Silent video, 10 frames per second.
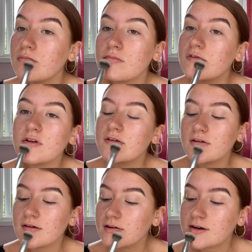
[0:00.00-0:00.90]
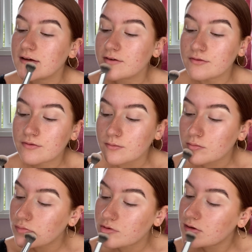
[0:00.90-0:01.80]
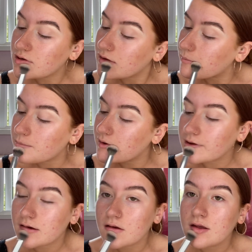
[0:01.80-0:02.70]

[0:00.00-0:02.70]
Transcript: just like that, to give the lip like